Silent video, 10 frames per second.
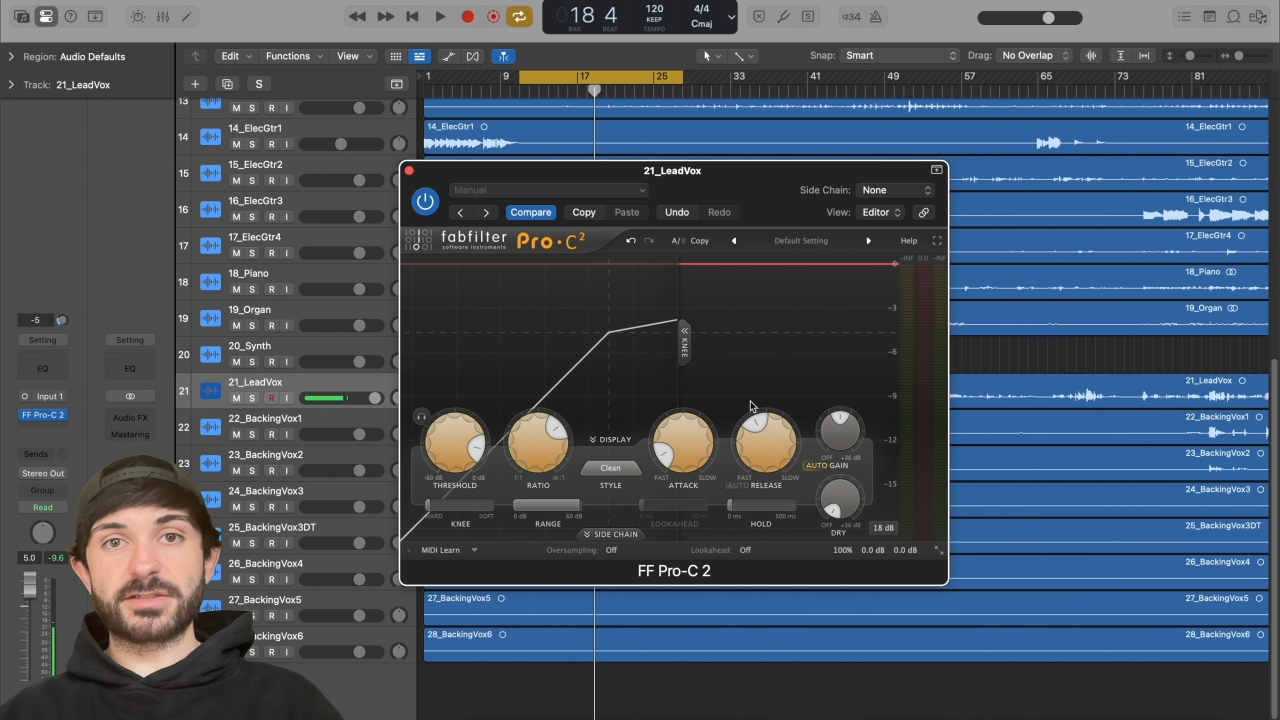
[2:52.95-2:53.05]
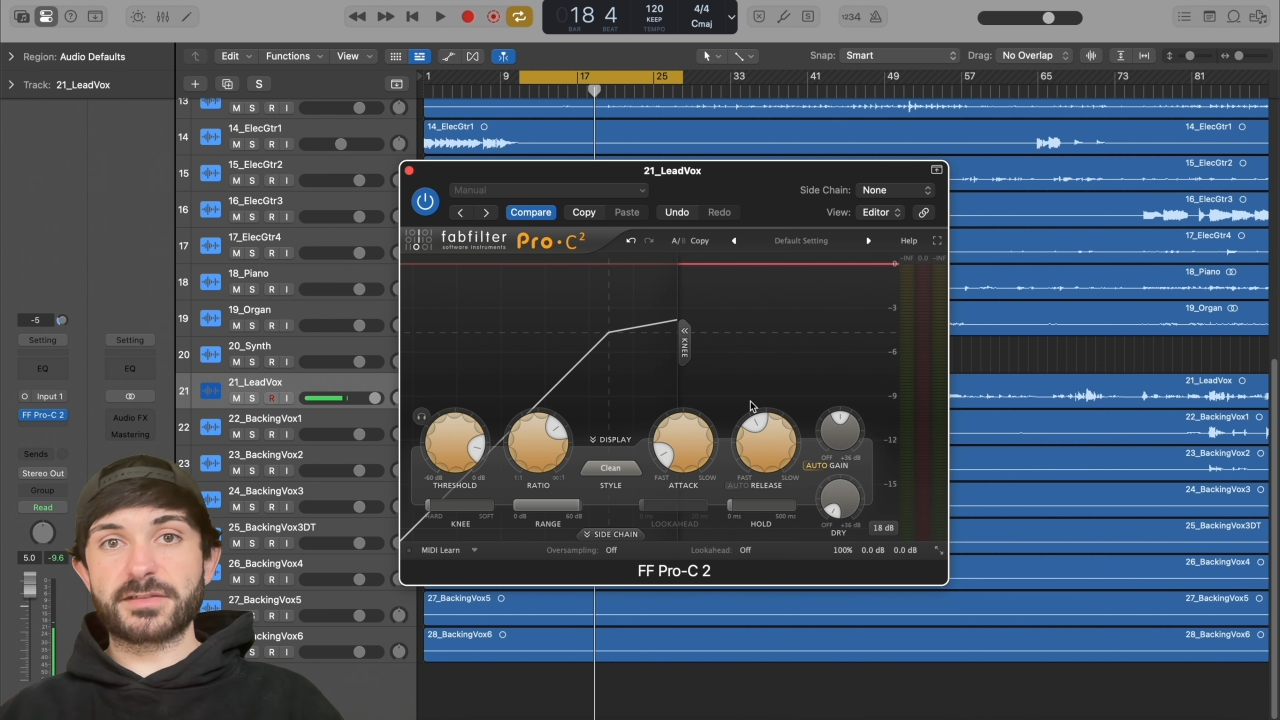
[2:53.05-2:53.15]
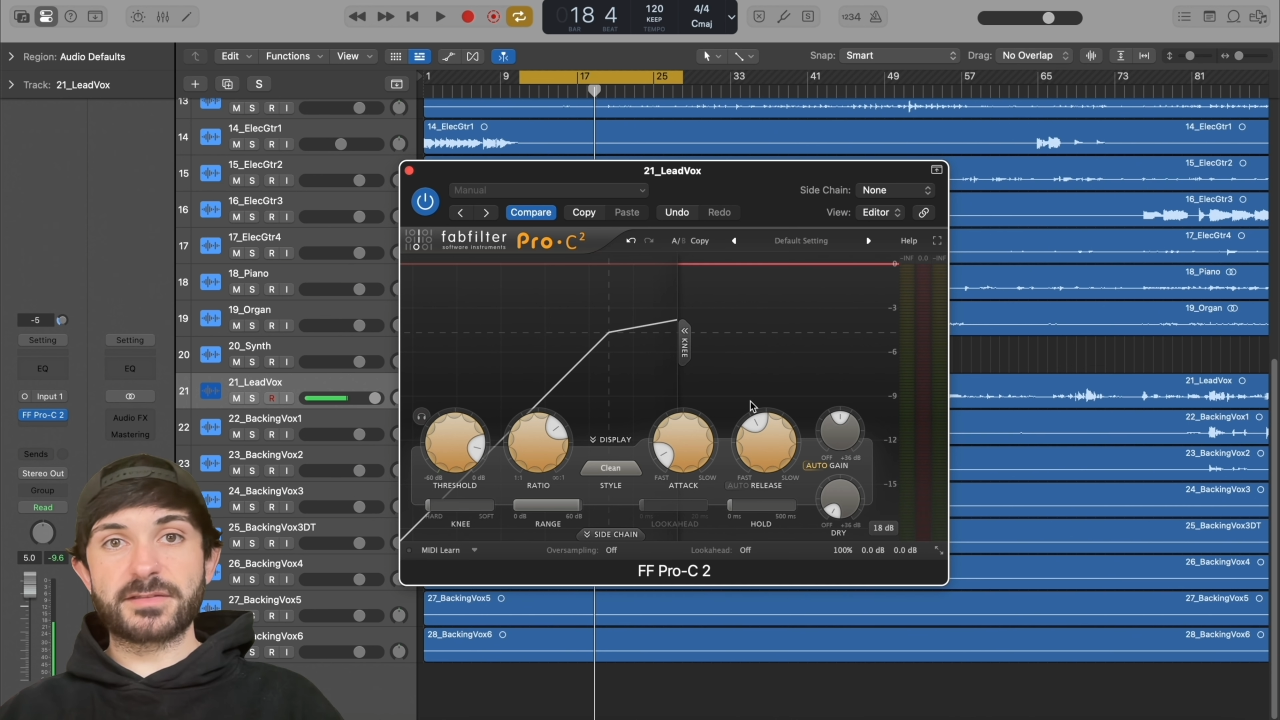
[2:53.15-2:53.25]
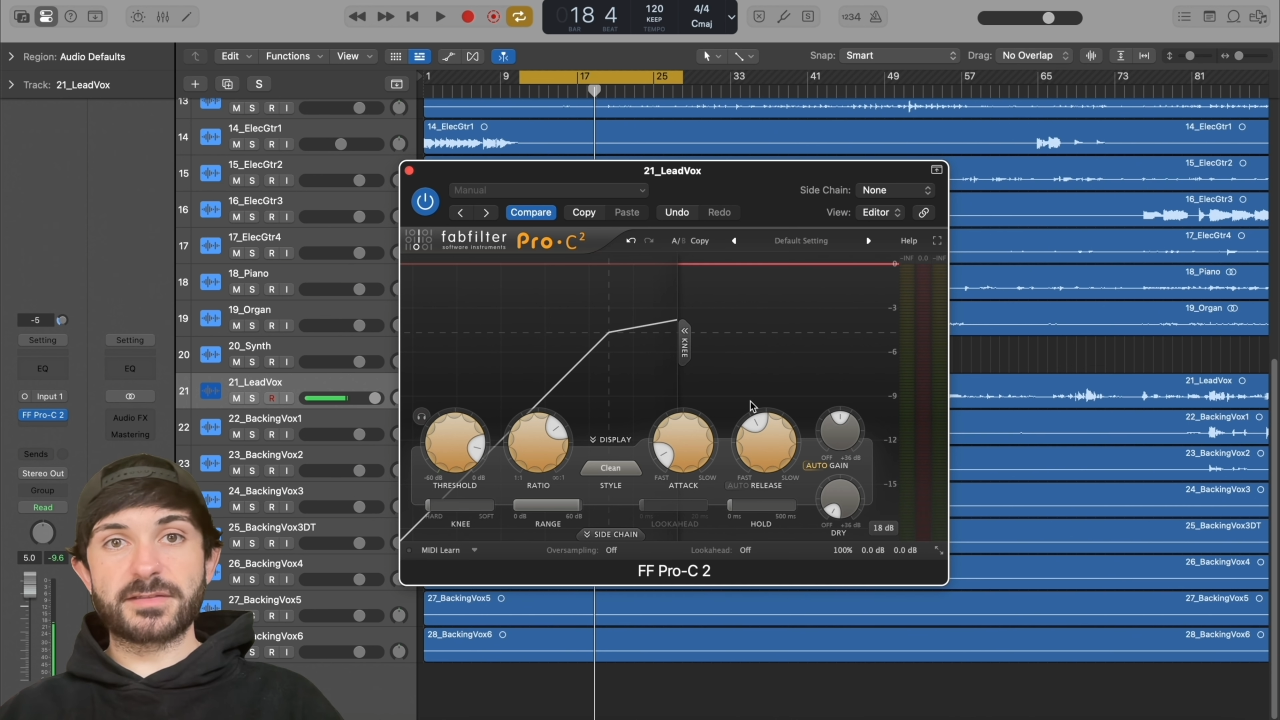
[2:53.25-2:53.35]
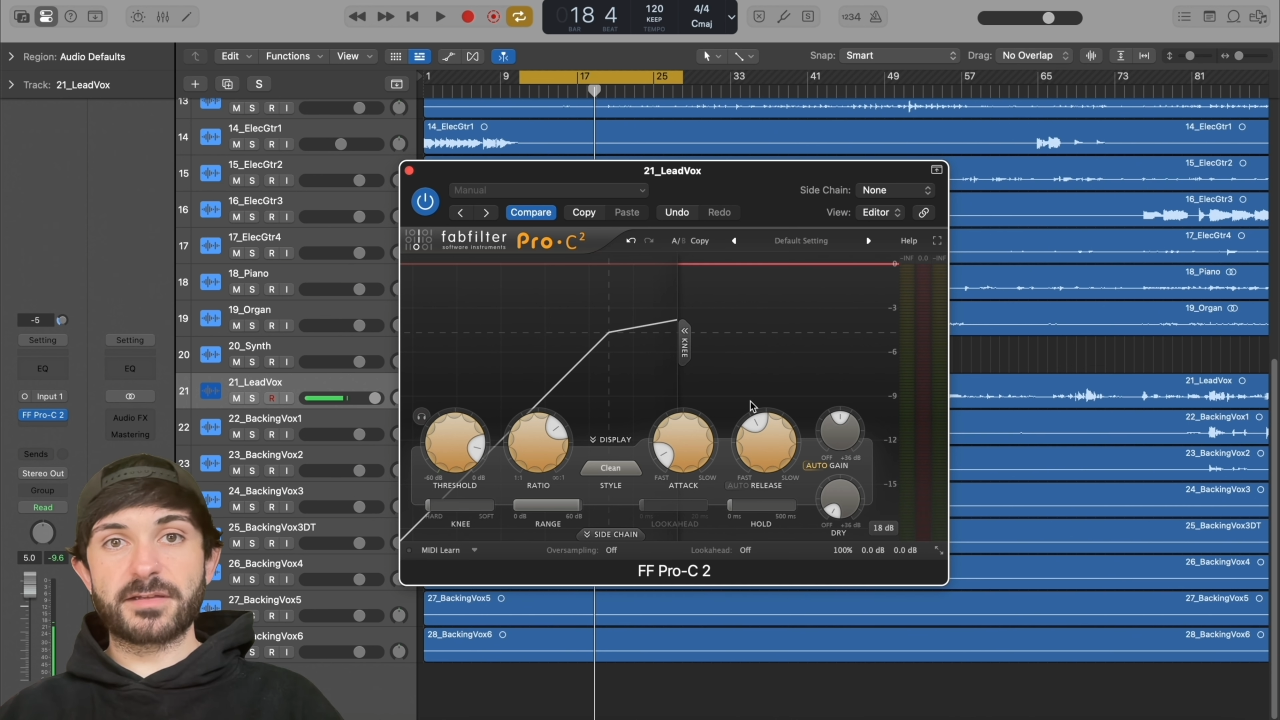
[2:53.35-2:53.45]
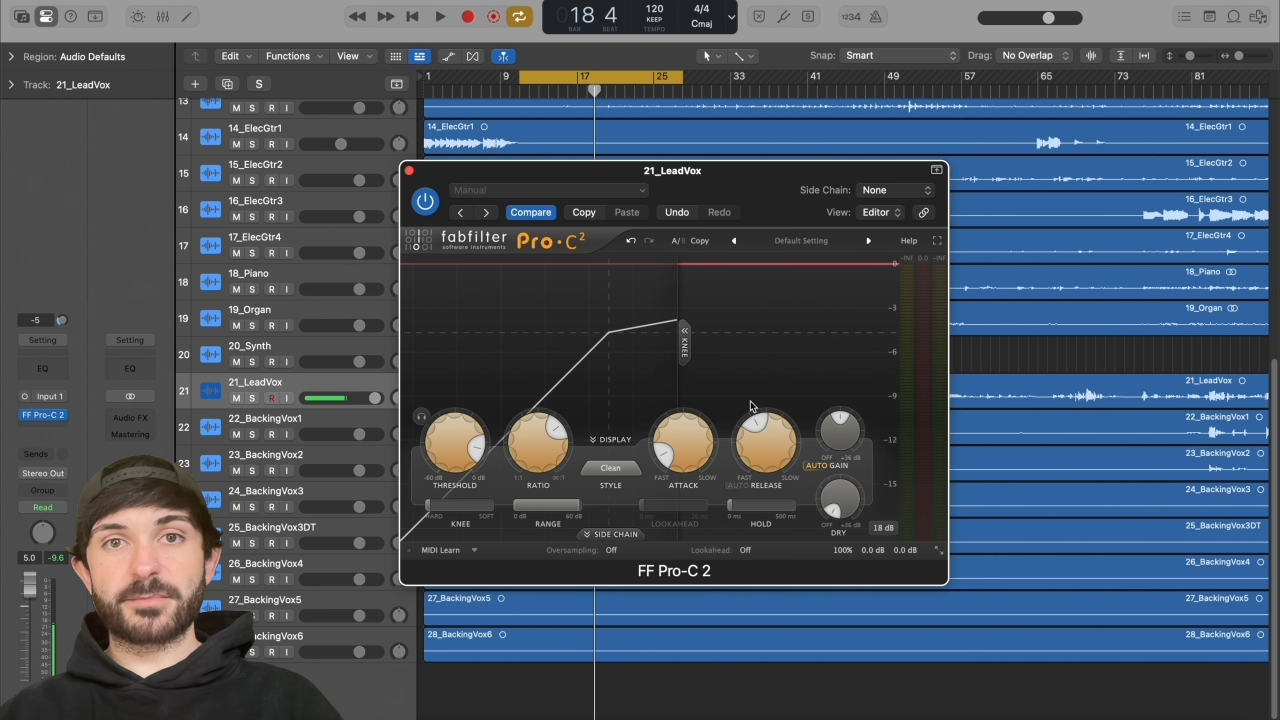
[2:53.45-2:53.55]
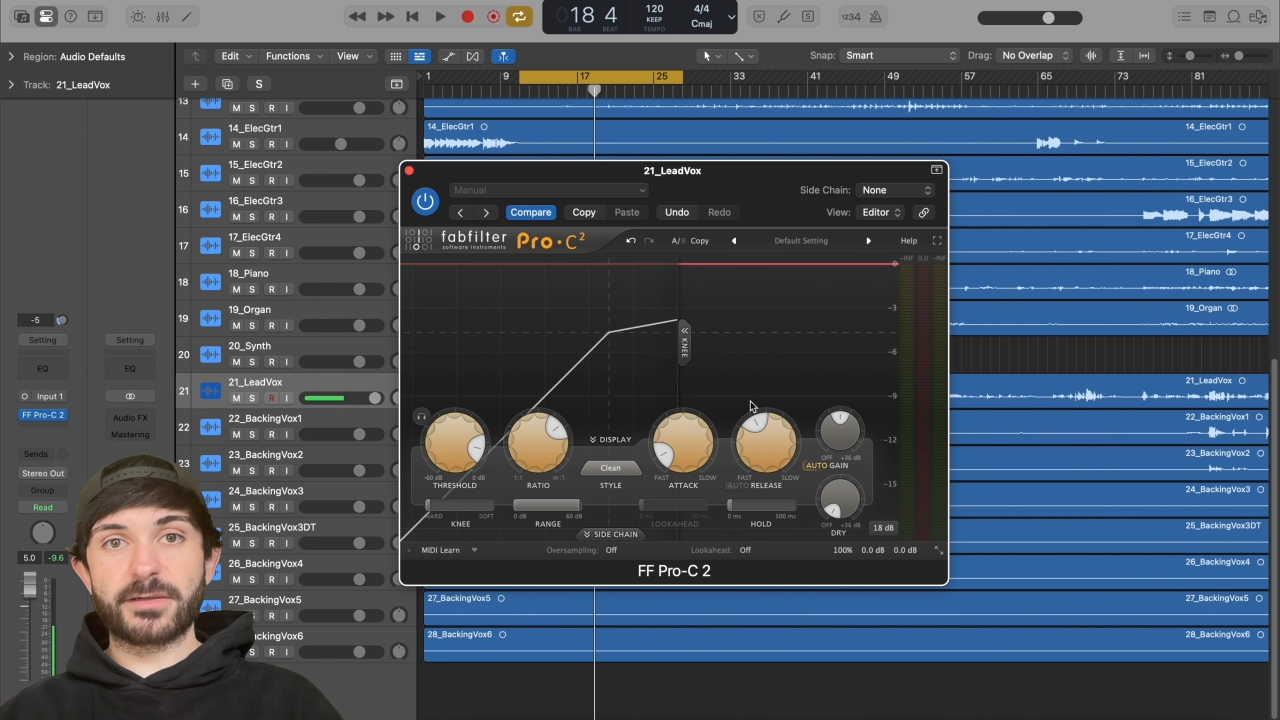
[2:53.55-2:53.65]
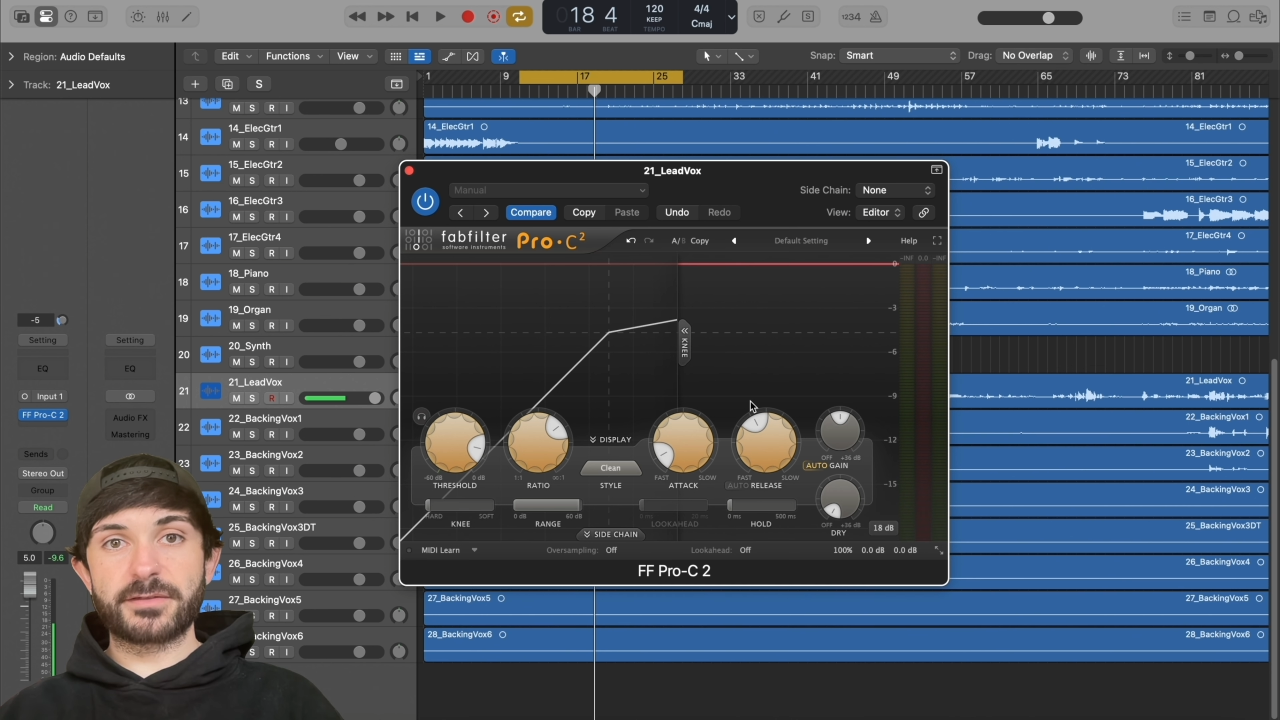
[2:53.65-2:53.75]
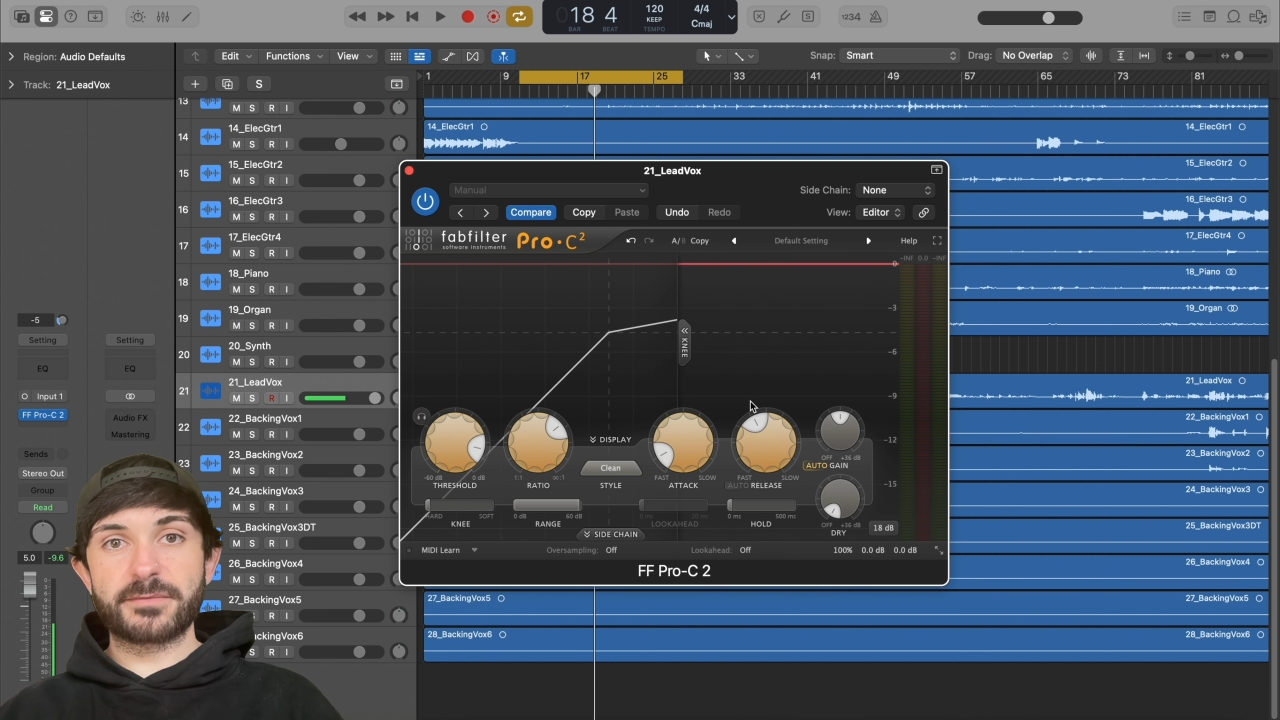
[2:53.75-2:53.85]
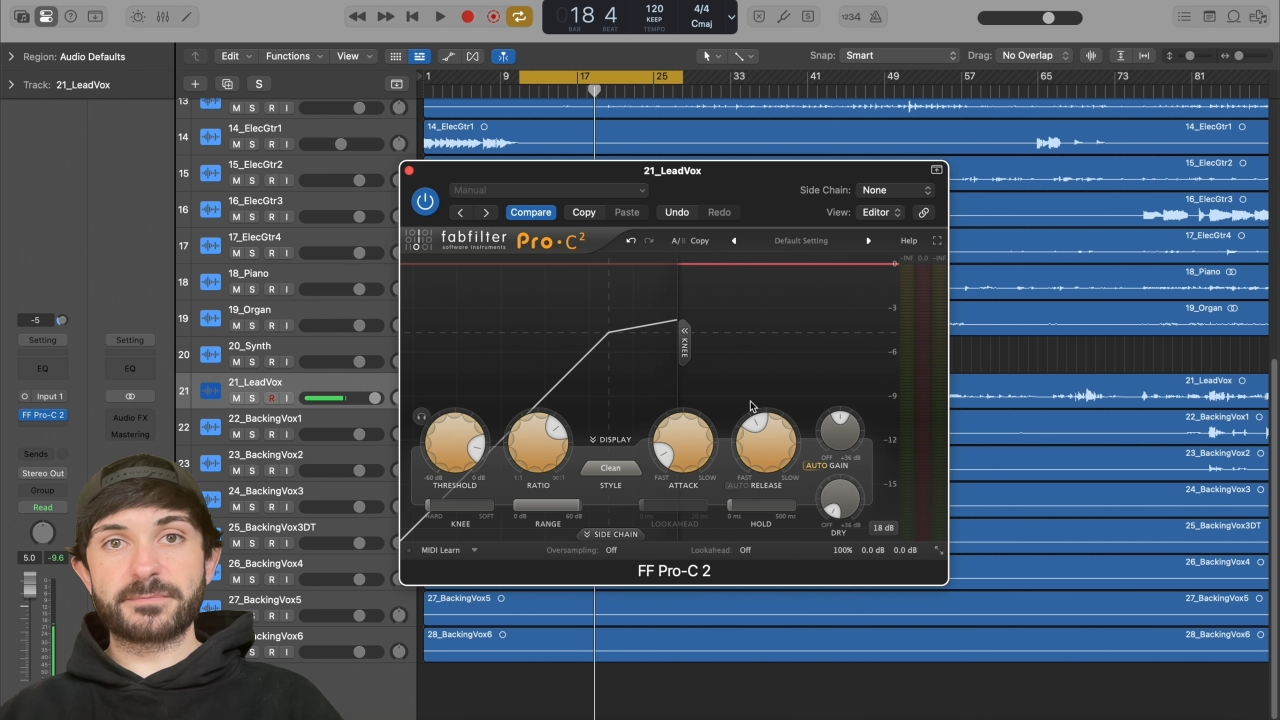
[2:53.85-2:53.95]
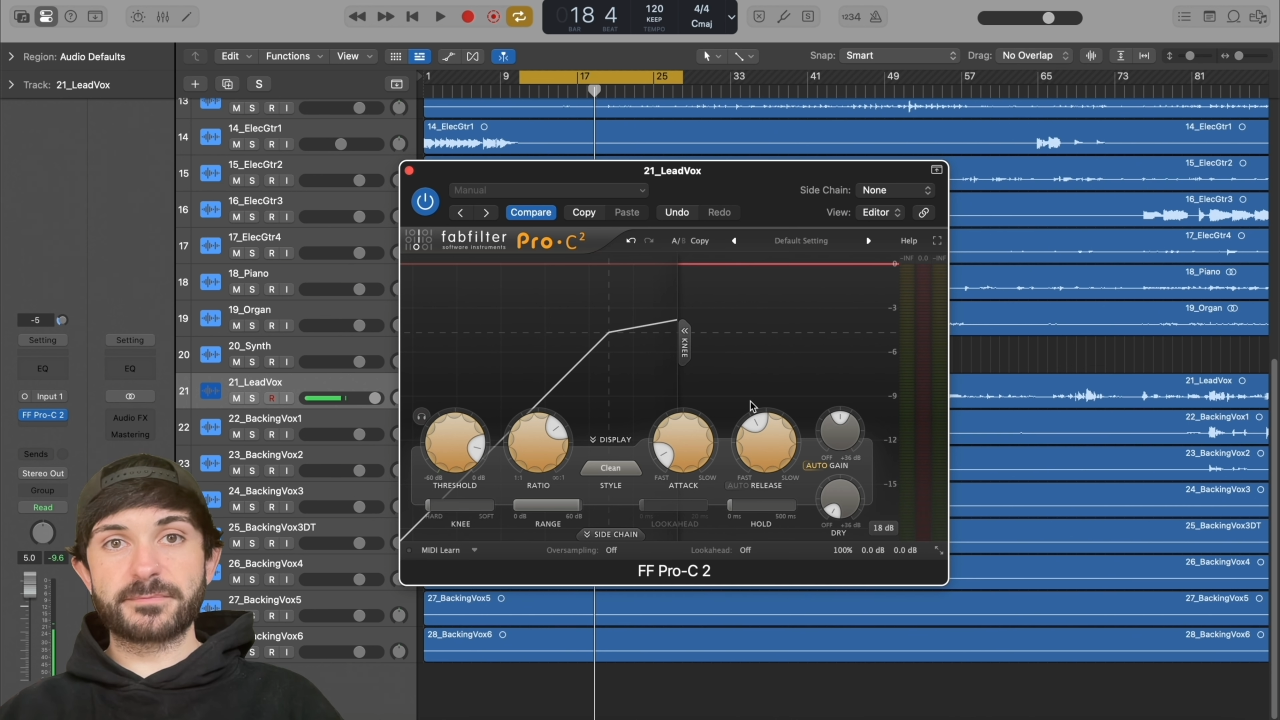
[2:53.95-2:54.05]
else to say about it.